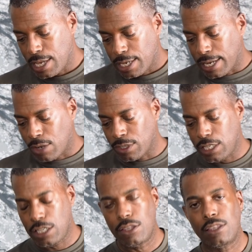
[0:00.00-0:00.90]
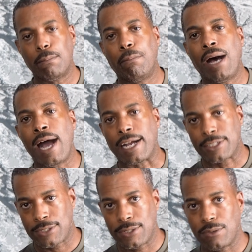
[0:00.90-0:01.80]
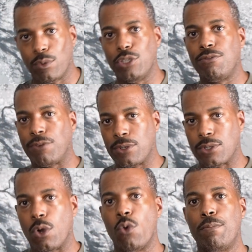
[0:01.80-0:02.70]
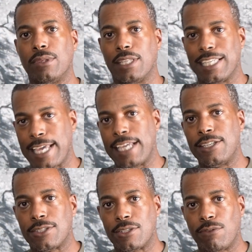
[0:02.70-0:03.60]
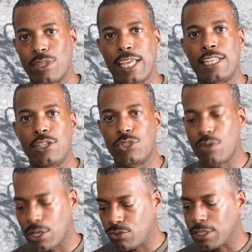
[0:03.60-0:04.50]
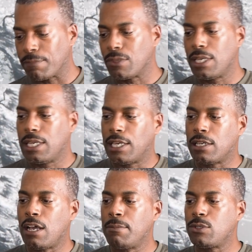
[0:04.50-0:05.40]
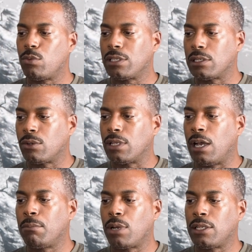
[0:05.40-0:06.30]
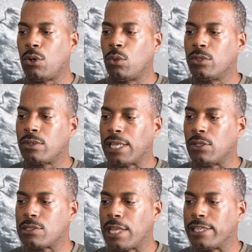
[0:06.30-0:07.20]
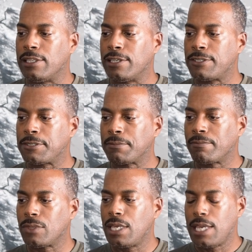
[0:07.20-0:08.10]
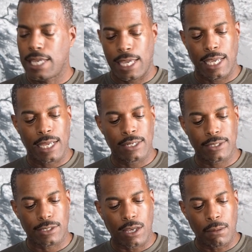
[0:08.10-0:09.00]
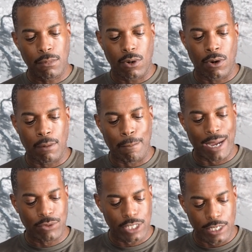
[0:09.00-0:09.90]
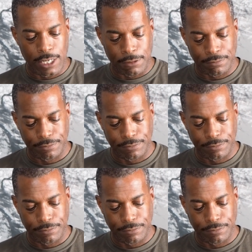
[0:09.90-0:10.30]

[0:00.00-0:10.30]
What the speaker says: Now, in the box, when you first open the case for the AD200, it comes with a little umbrella holder that looks like this, and some are mounting it